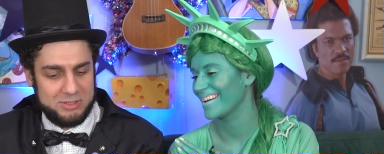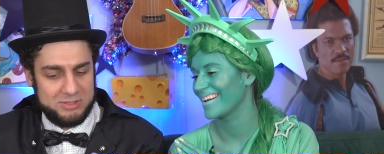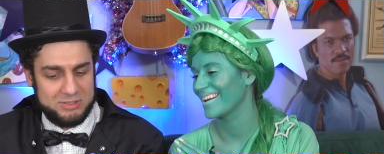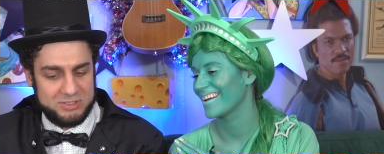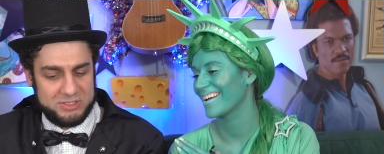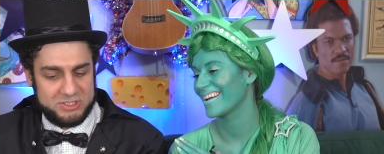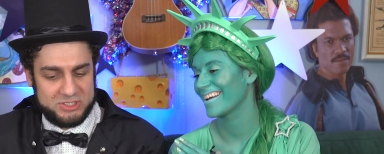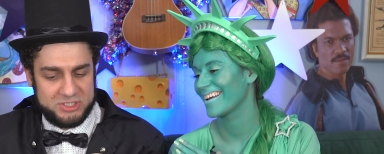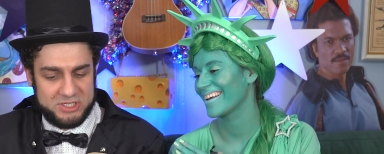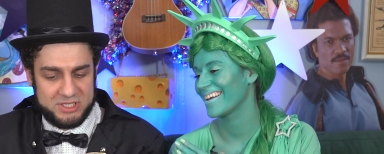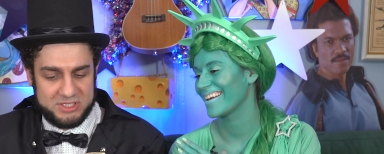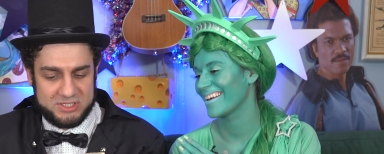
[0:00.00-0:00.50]

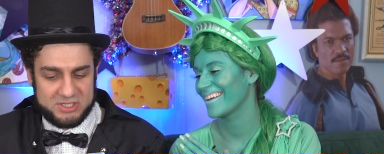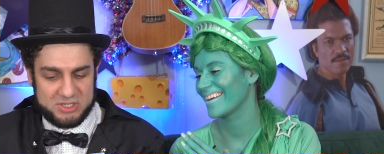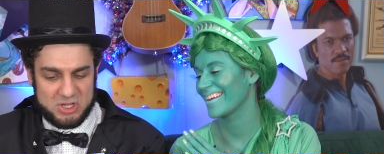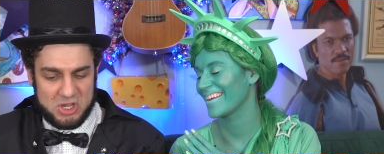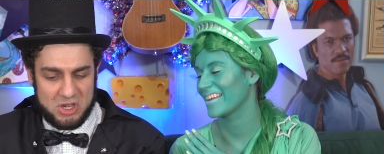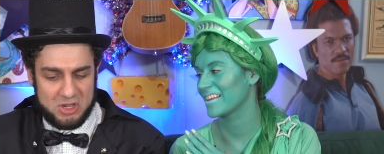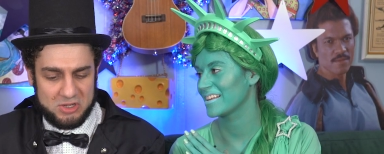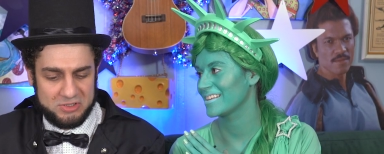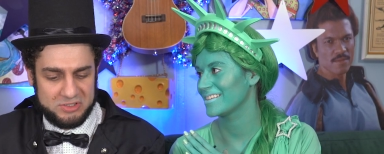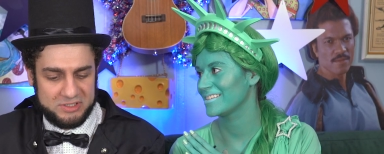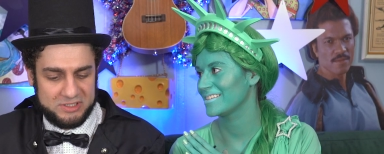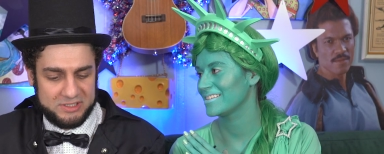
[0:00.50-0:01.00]
Speaker 1: This cheese is
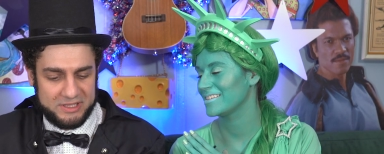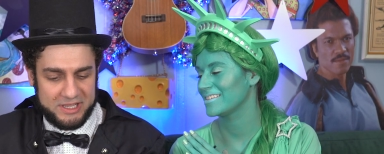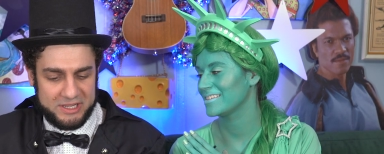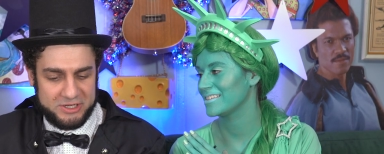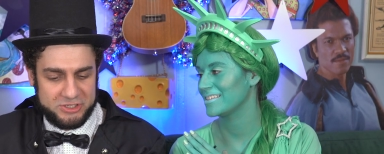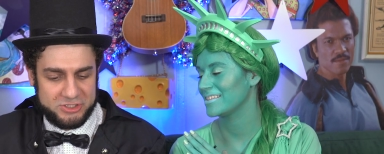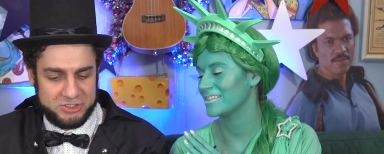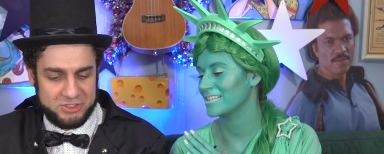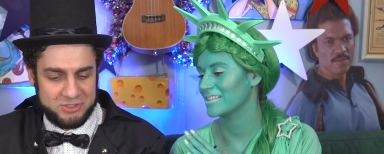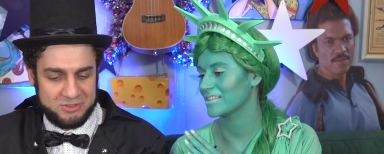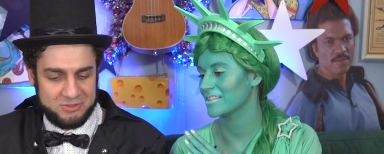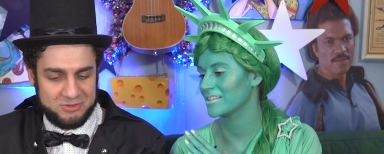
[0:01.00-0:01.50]
called
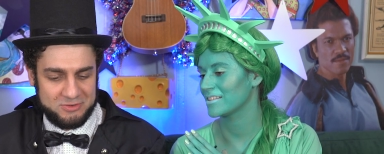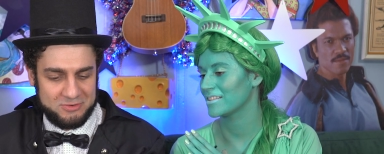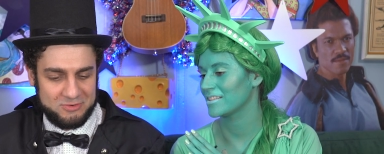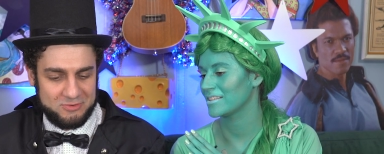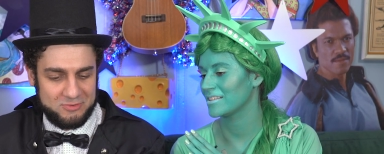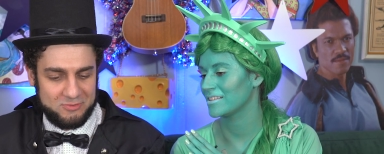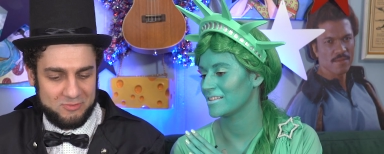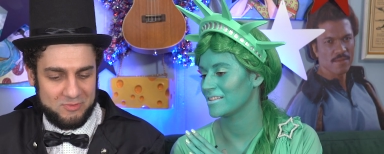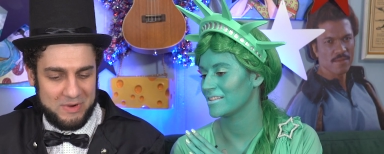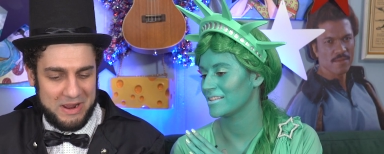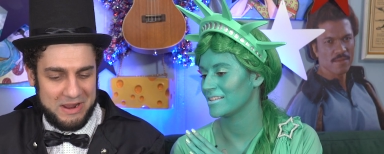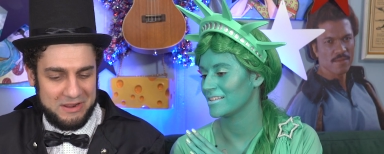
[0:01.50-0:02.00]
Glacier
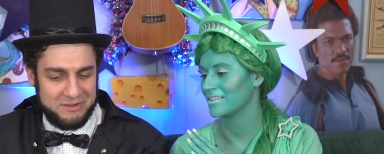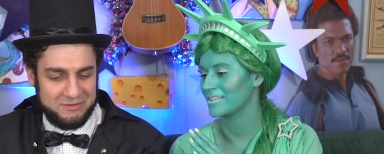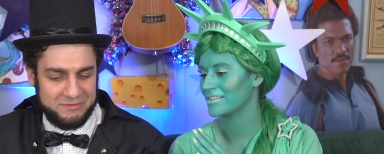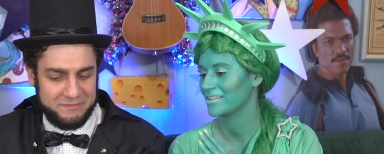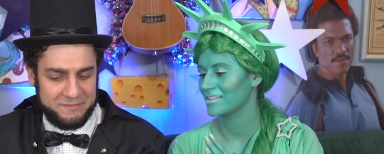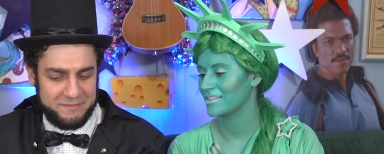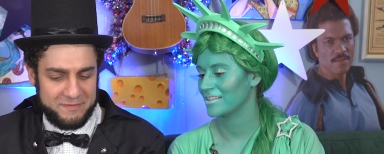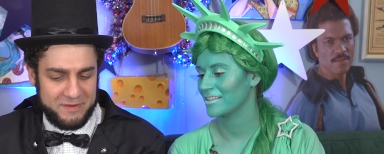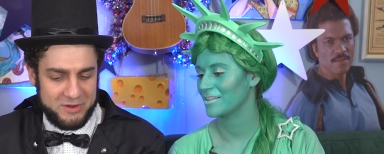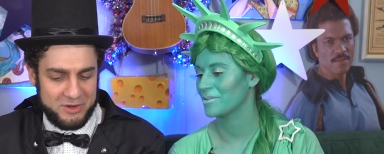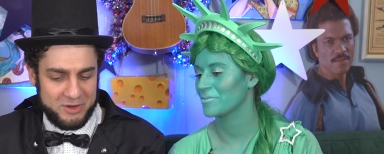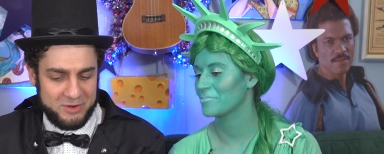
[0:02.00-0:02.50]

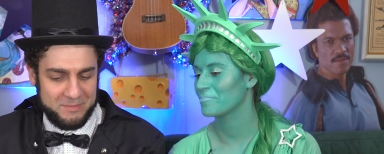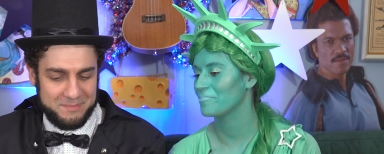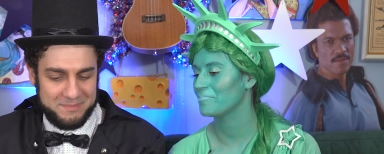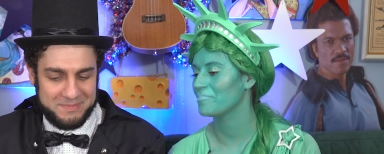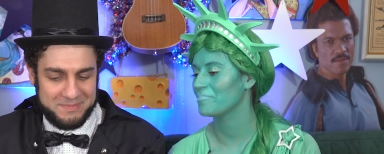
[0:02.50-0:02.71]
Wildfire